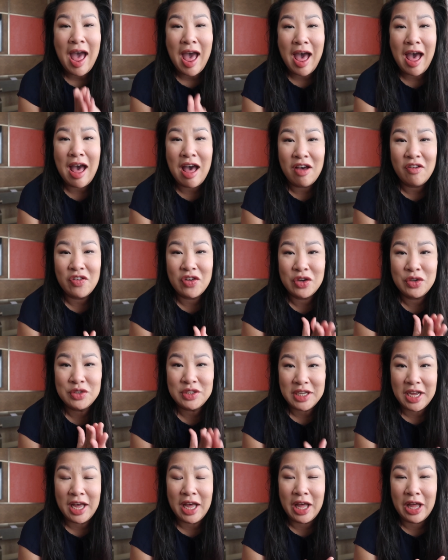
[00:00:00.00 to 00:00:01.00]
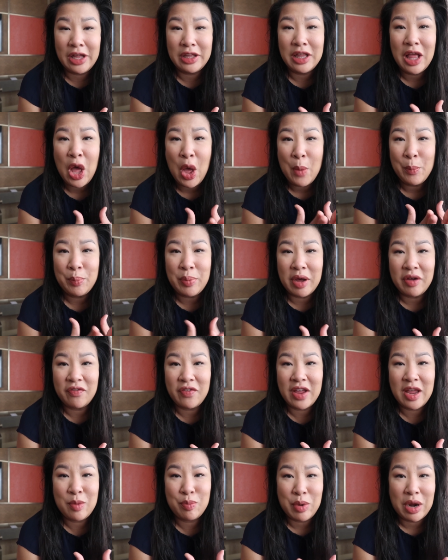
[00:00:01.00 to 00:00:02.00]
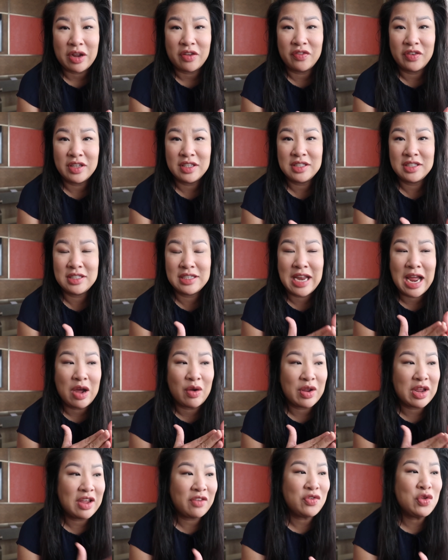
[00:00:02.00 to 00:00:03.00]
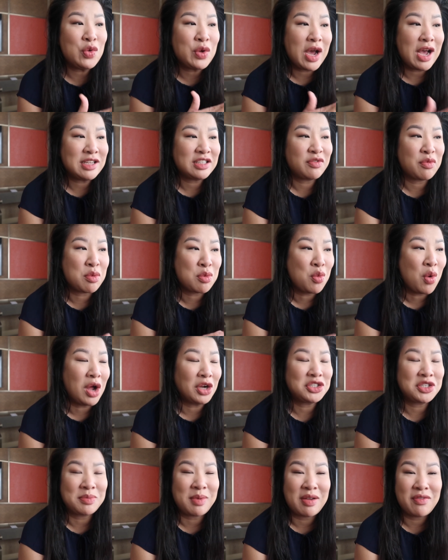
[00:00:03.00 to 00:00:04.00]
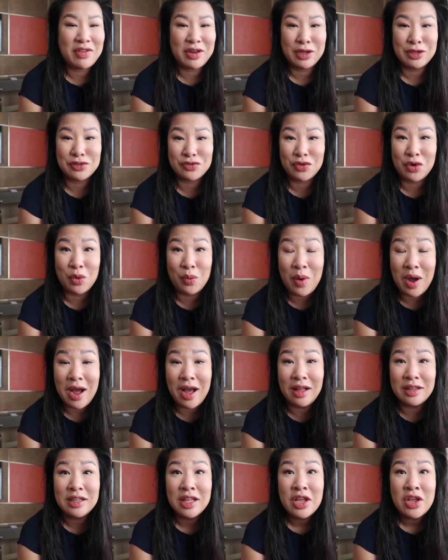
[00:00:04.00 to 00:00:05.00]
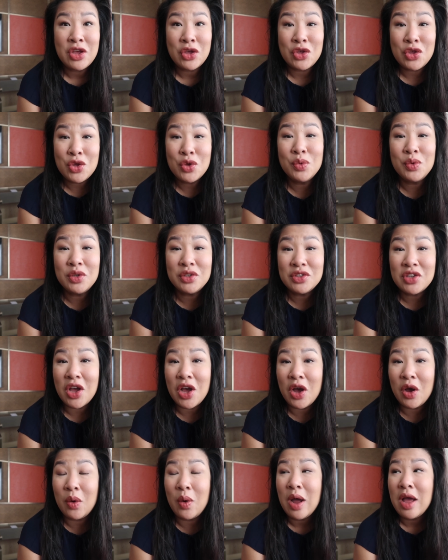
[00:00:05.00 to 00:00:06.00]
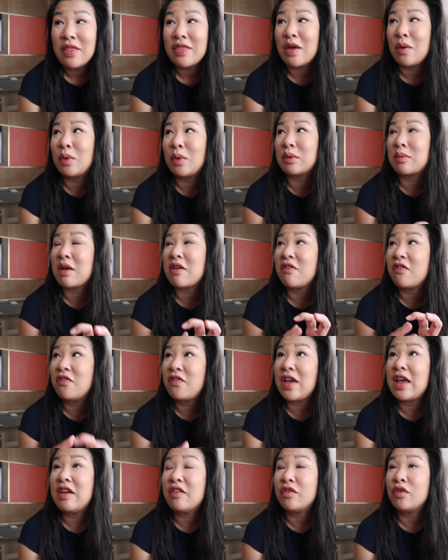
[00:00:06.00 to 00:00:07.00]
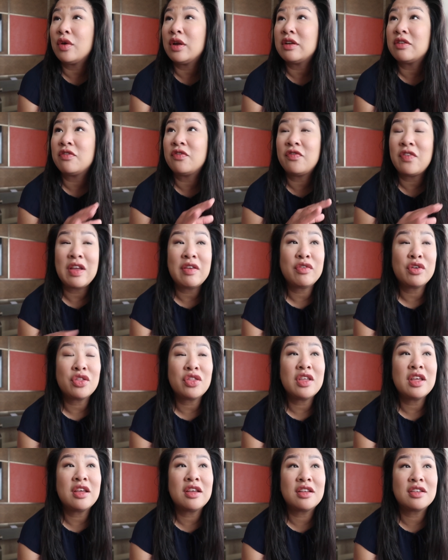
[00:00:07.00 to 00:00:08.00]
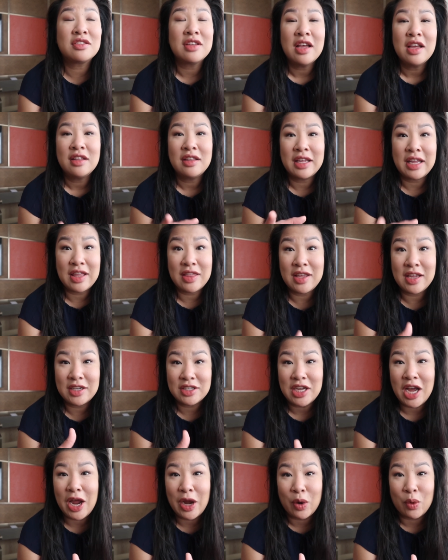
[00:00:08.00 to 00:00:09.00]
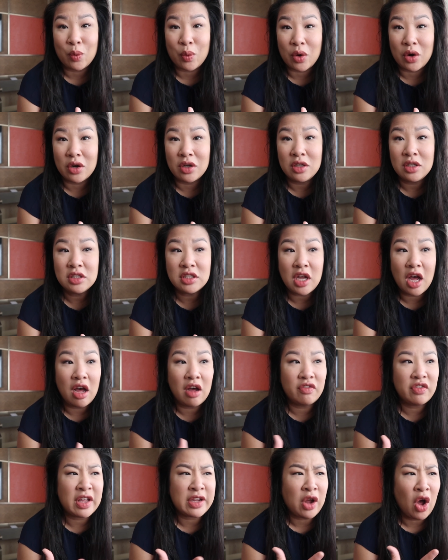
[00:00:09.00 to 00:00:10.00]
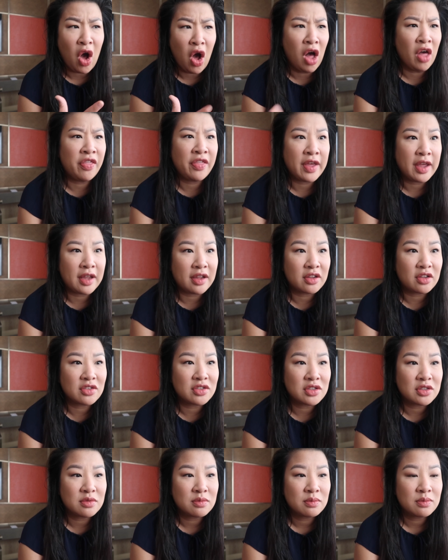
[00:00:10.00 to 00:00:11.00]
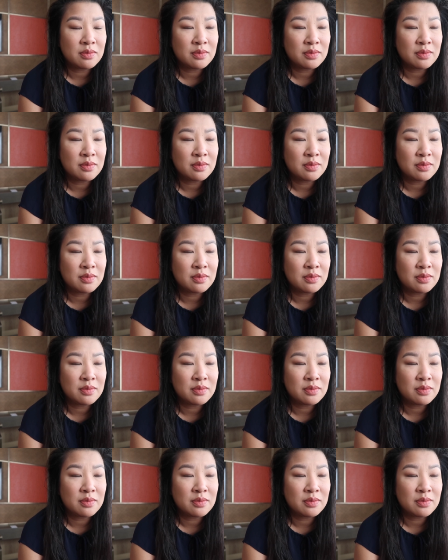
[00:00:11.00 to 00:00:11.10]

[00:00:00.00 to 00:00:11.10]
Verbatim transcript: have hotel buffet breakfast. Now, if you guys have been watching my videos for a while, you will know that one of my favorite, favorite things like in the entire world of like all things,